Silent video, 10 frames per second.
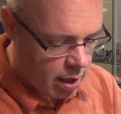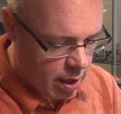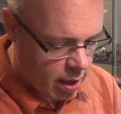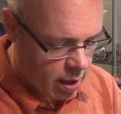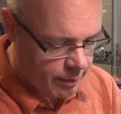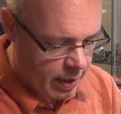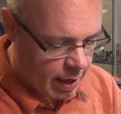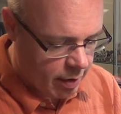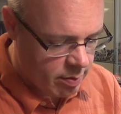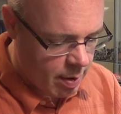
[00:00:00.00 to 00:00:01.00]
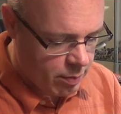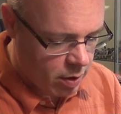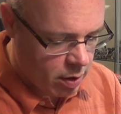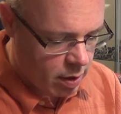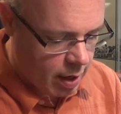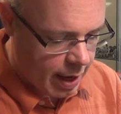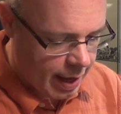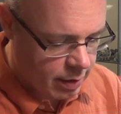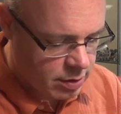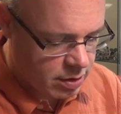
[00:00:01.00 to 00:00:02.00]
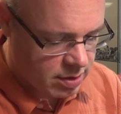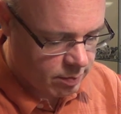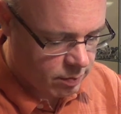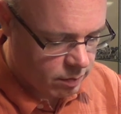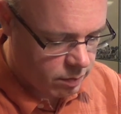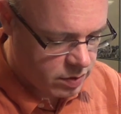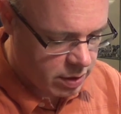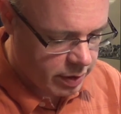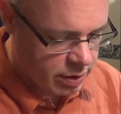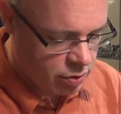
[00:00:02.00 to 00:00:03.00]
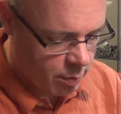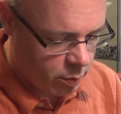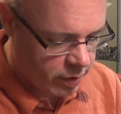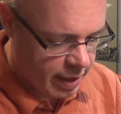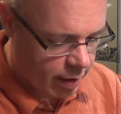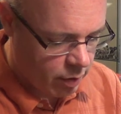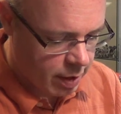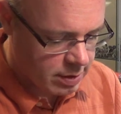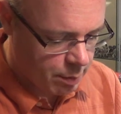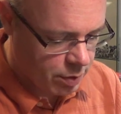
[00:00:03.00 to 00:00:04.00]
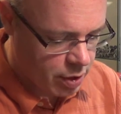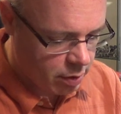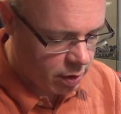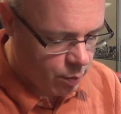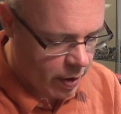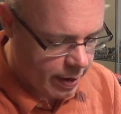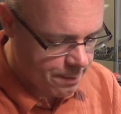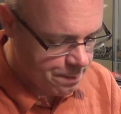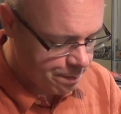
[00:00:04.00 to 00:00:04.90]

and I remember I had just some serious trouble with Necrons, like particularly when